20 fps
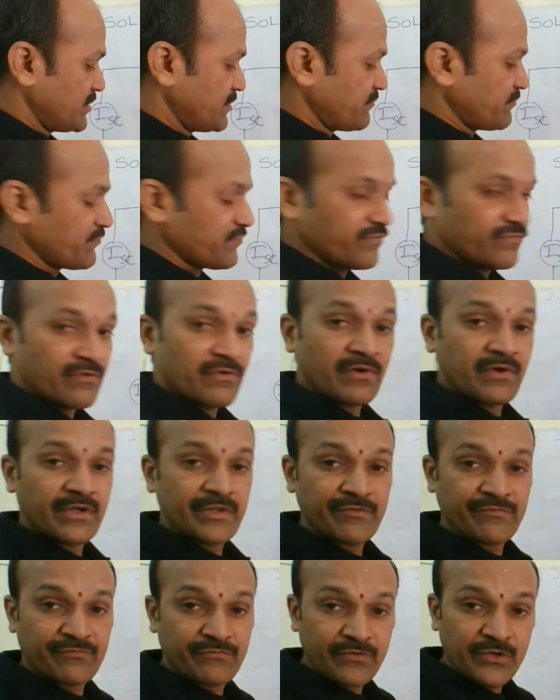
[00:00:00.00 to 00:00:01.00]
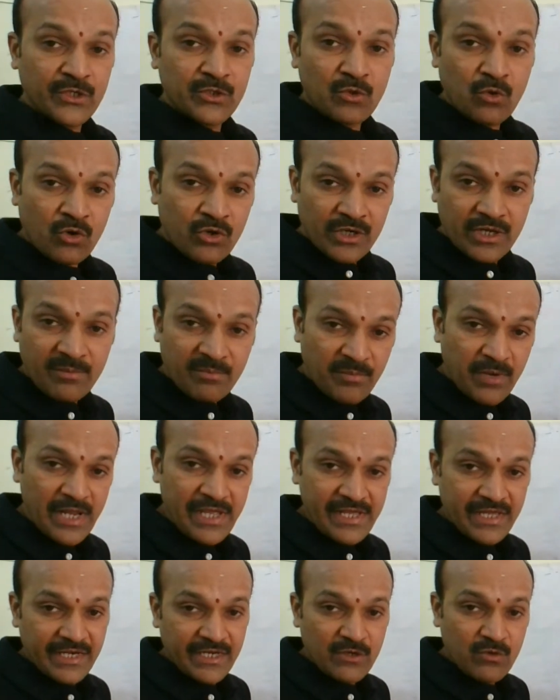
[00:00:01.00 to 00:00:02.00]
if we don't apply
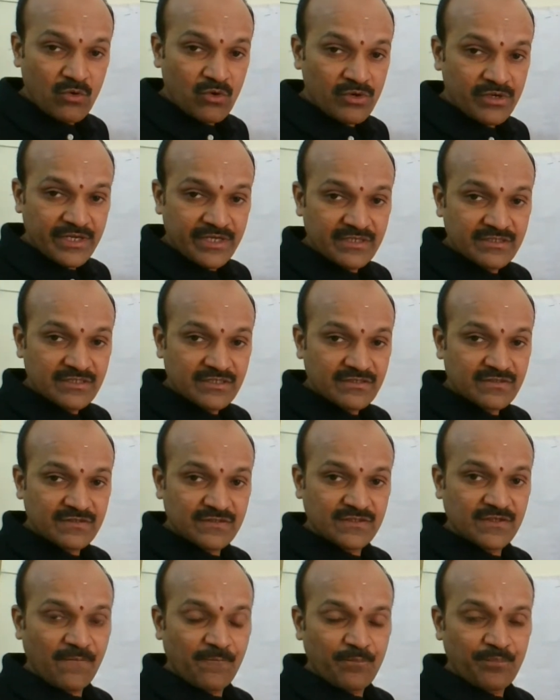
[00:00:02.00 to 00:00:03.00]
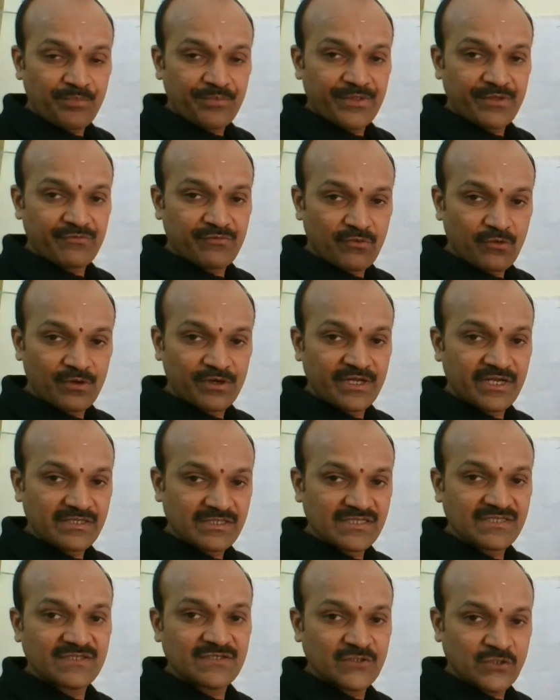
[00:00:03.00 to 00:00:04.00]
any voltages, if
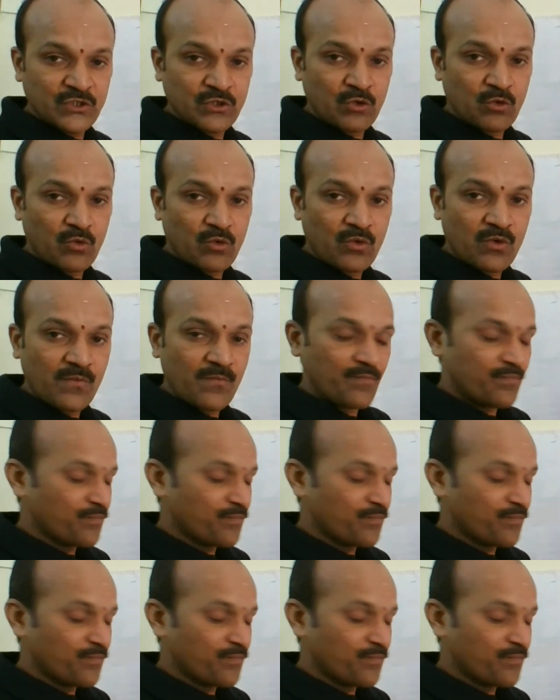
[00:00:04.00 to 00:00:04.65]
voltage is zero,